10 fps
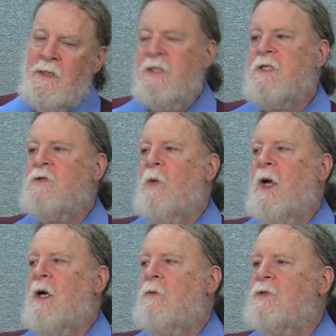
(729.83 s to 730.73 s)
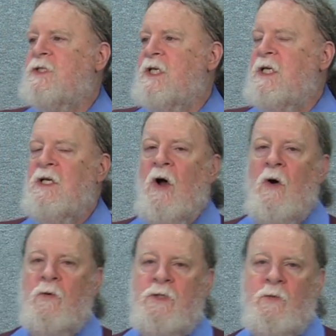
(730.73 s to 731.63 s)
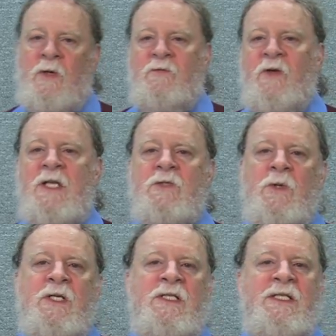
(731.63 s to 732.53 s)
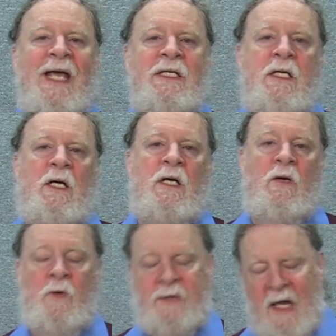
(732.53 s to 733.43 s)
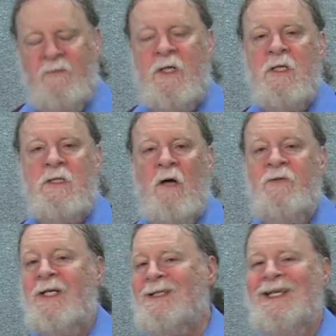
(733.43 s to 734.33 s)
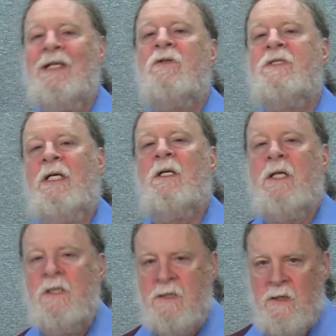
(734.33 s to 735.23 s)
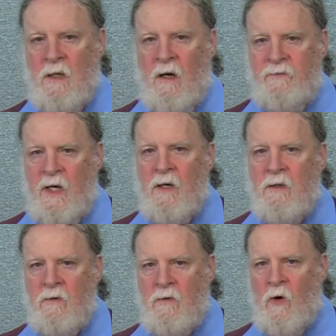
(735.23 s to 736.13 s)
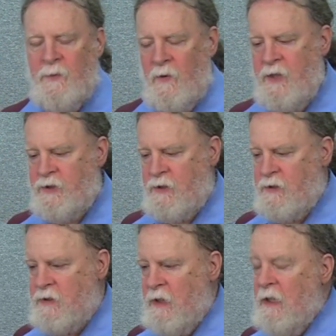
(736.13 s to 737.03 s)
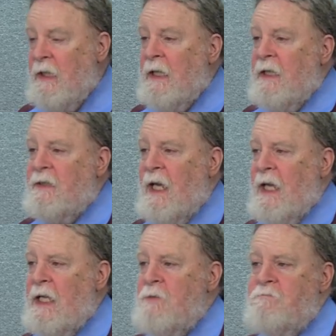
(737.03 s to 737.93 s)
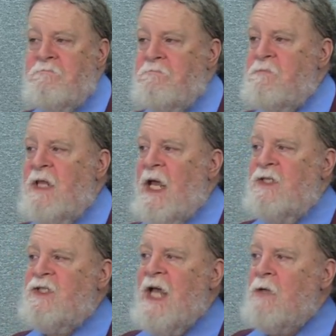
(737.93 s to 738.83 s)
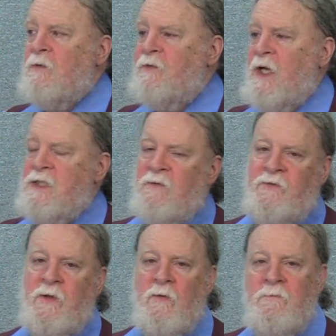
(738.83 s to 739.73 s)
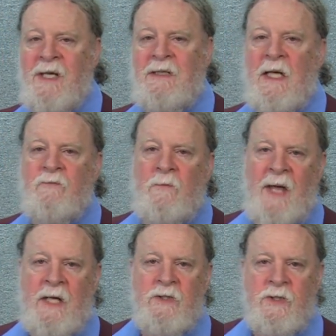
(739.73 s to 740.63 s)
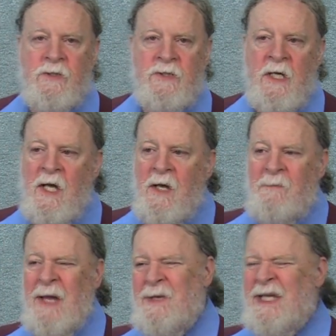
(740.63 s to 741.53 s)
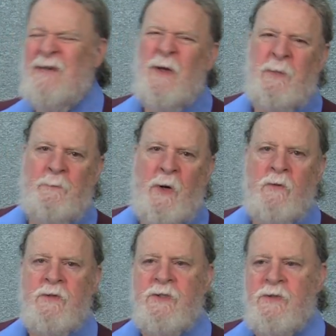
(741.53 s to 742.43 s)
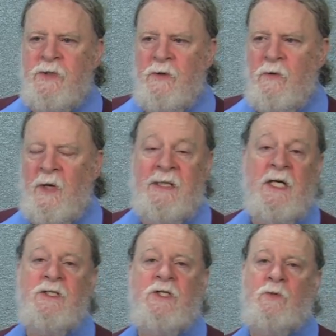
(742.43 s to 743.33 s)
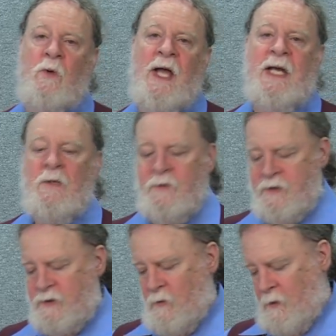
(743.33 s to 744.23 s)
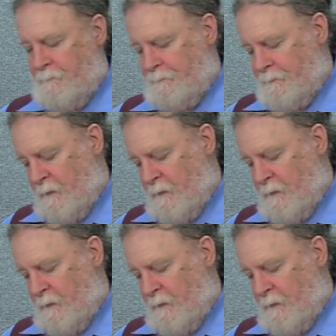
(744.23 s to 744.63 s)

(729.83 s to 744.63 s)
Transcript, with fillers: This is where CEOs, when faced with, execu- uh, with evidence of the illegal dealings of their corporations, they they sacrifice a few mid level managers, maybe give up a bonus or two, and then just ride out the storm.